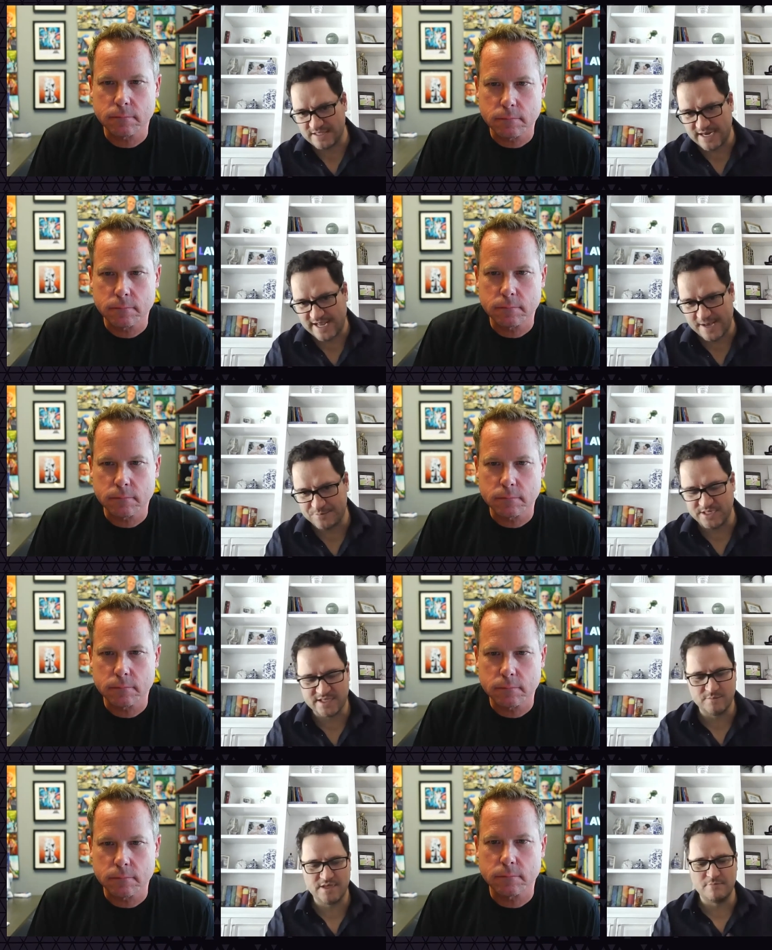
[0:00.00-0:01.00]
Speaker 1: that happen.
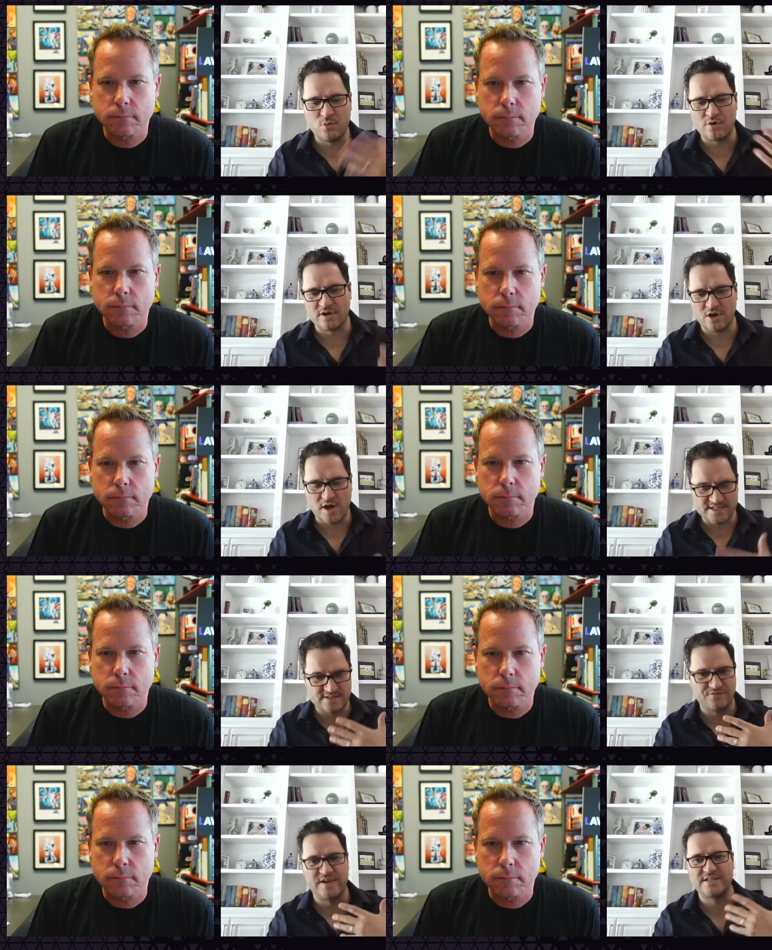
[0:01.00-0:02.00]
It can be a more
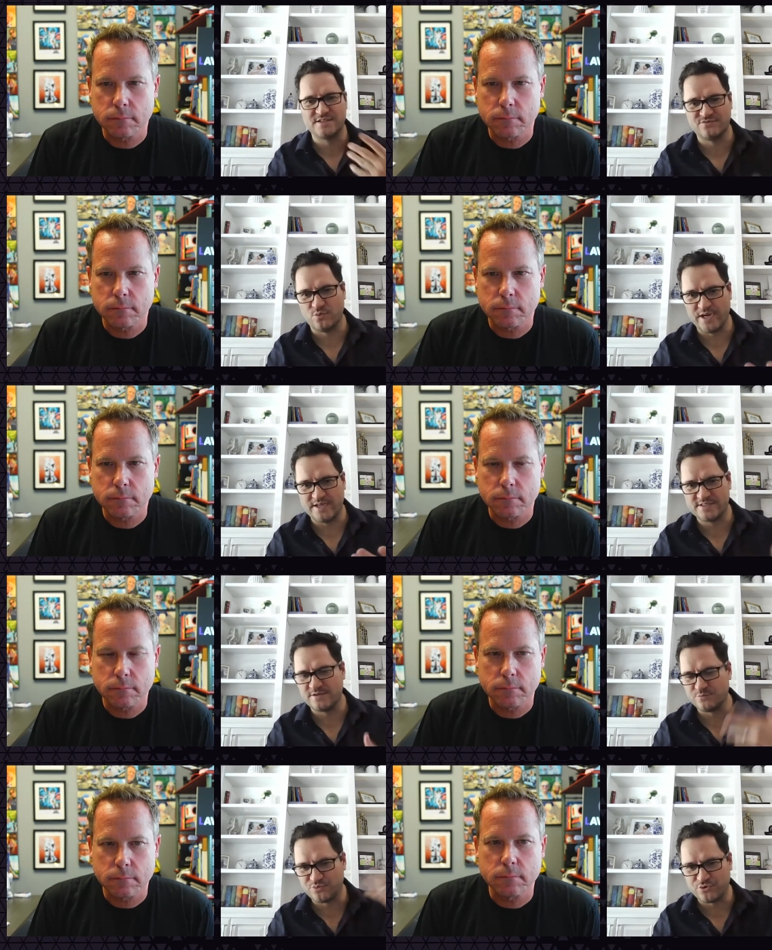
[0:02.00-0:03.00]
cost-effective way
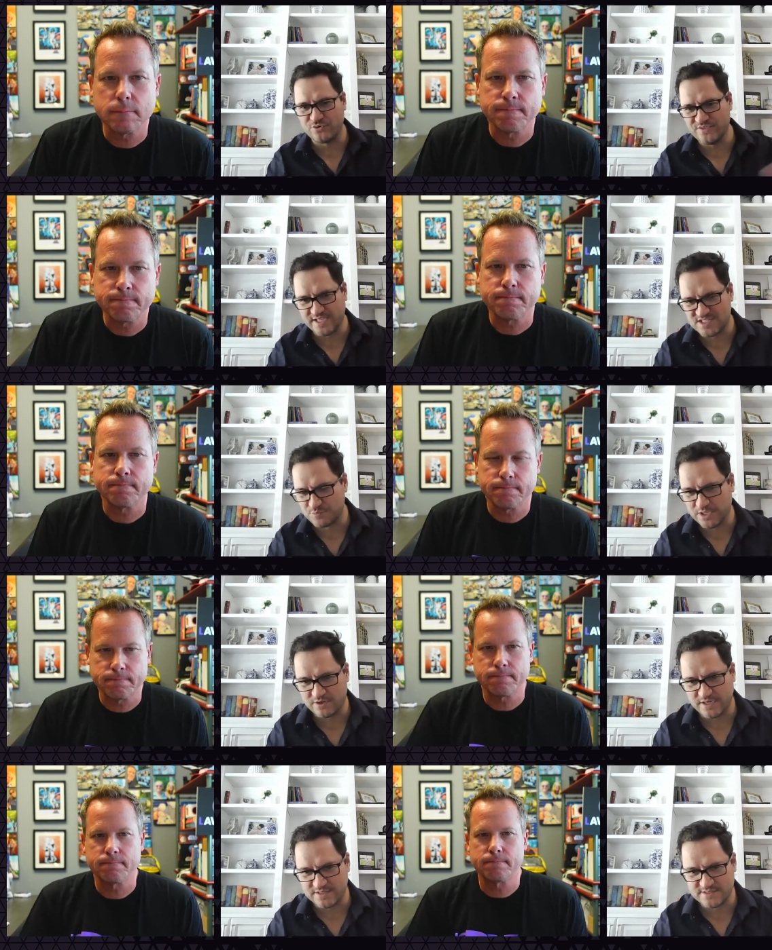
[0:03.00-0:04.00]
to improve the
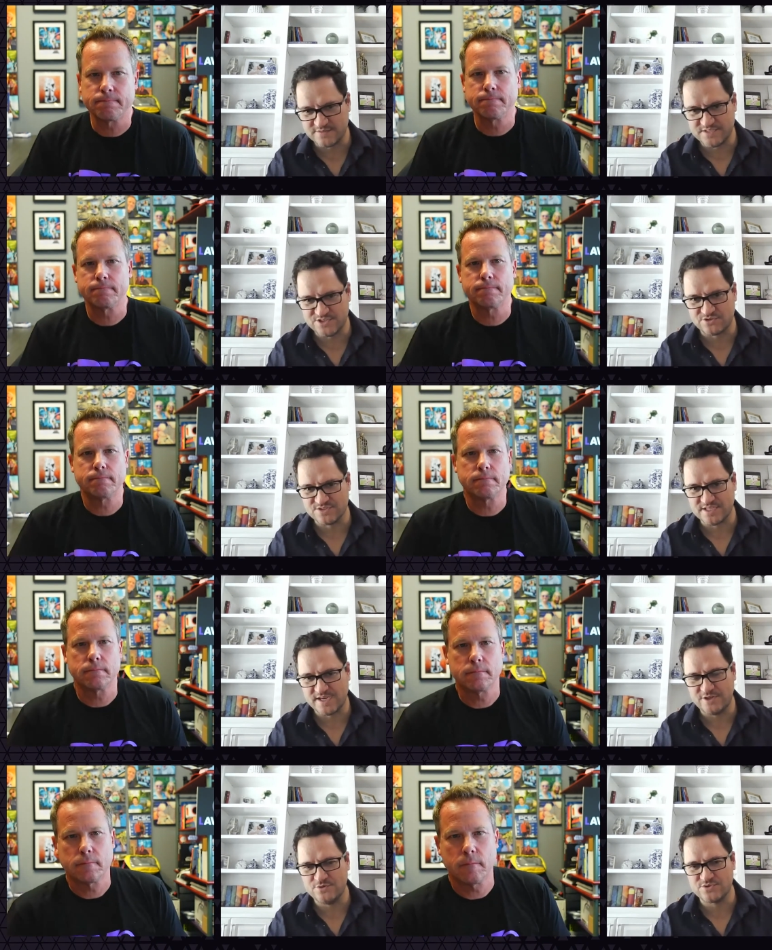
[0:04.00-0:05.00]
experience of digital
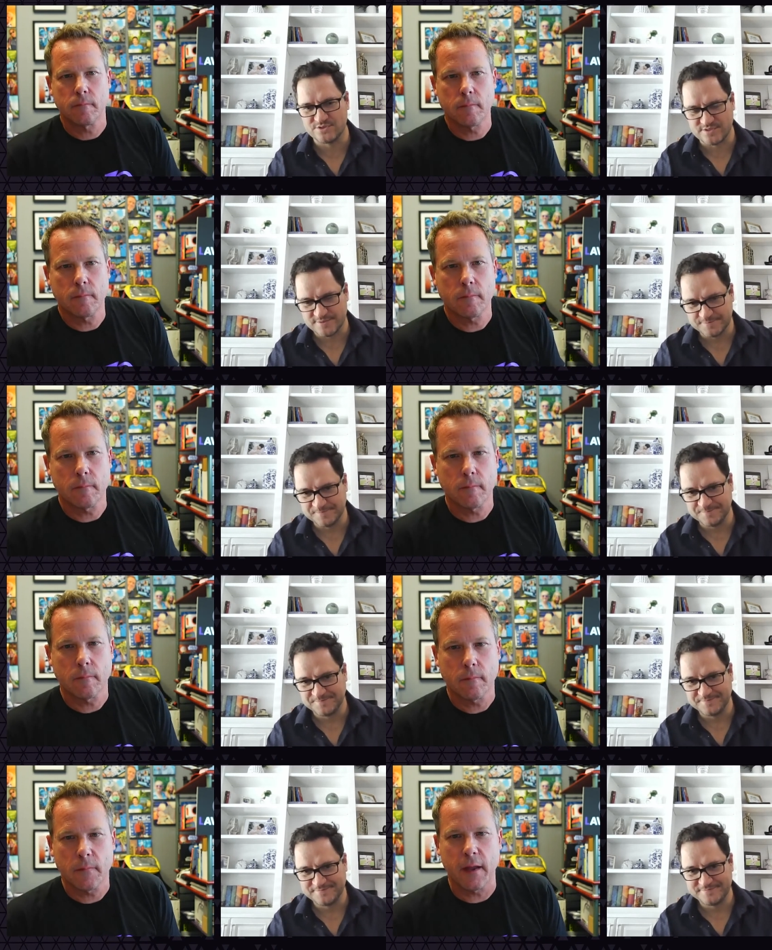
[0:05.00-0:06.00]
sign users.
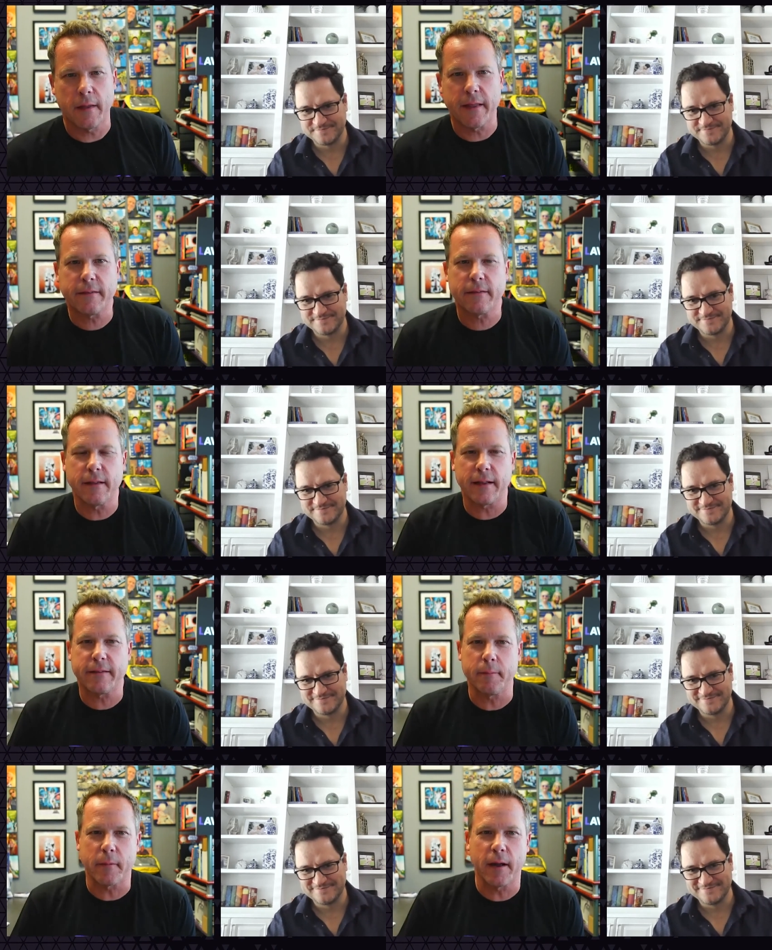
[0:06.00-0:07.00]
Speaker 2: Yeah, that's
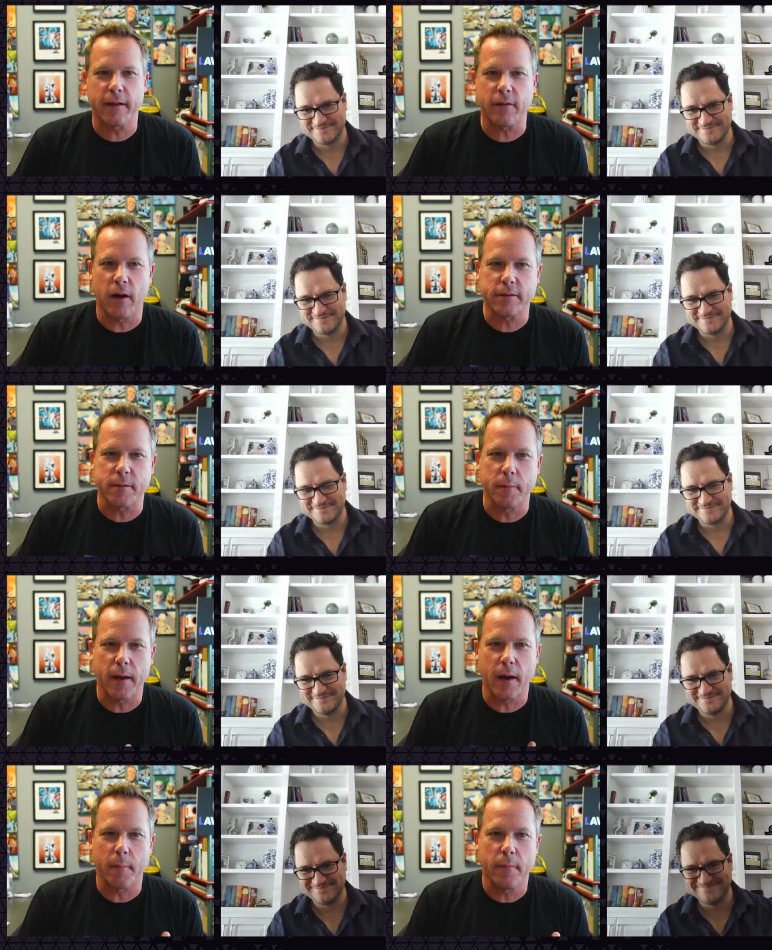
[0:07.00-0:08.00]
that's that's awesome.
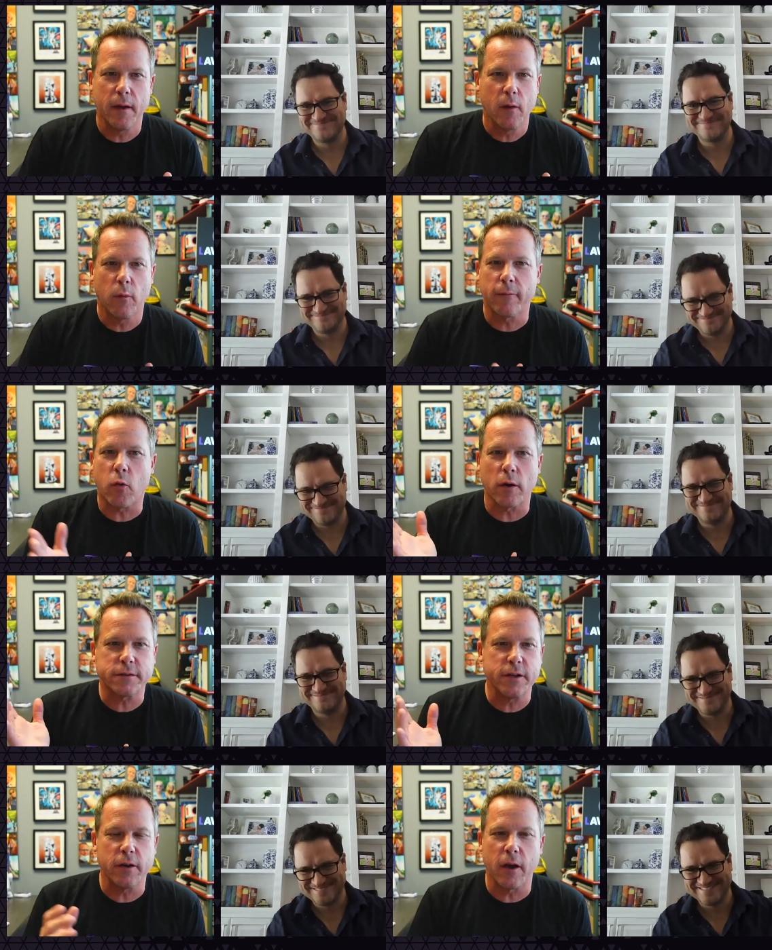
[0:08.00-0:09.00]
Um, well, of
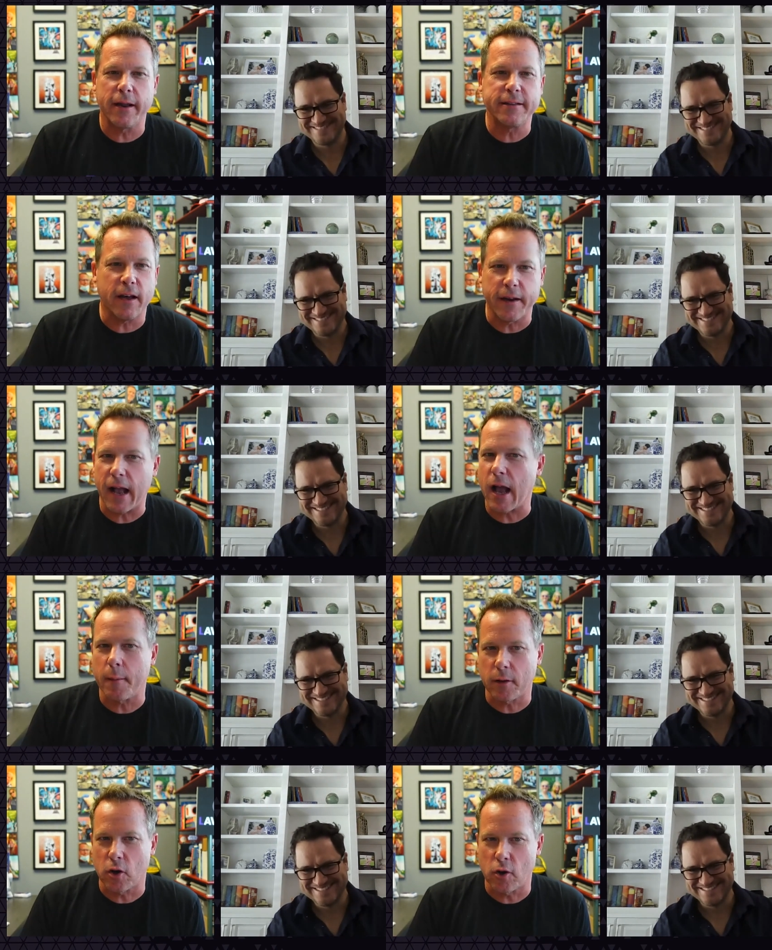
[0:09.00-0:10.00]
course, you can go to
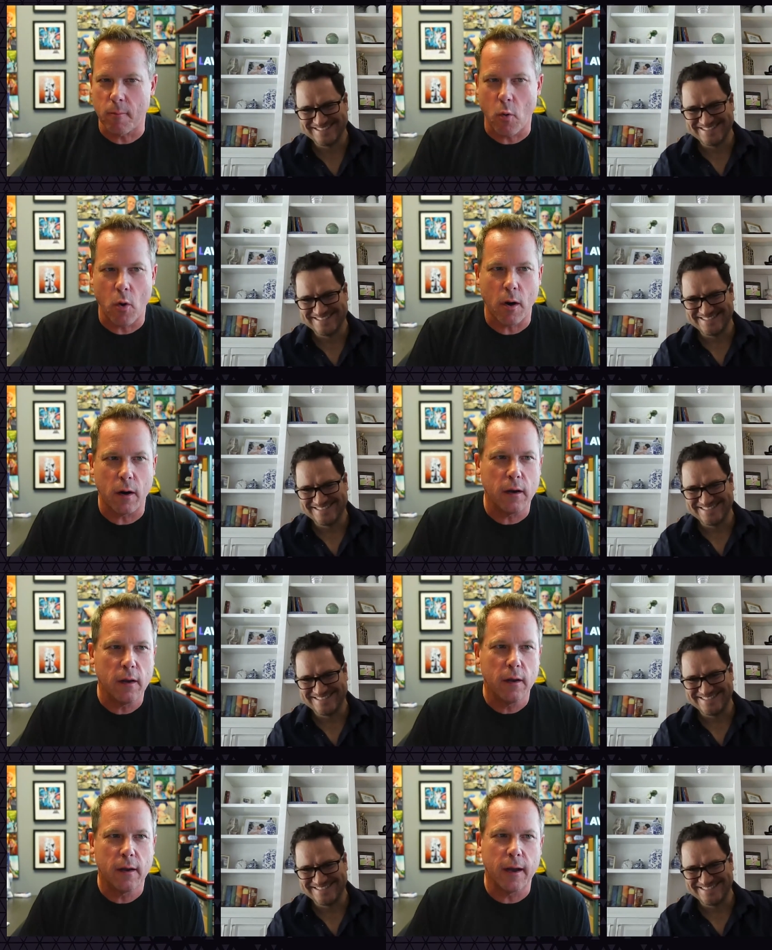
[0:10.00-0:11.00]
intel.com to learn more.
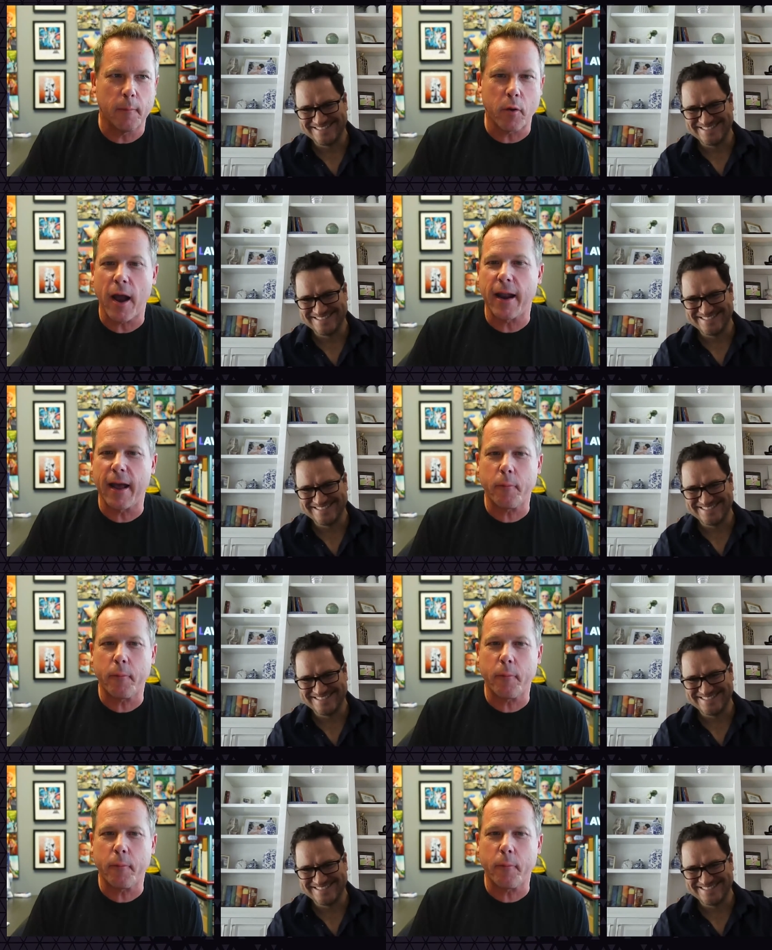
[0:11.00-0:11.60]
Uh, Brian, I,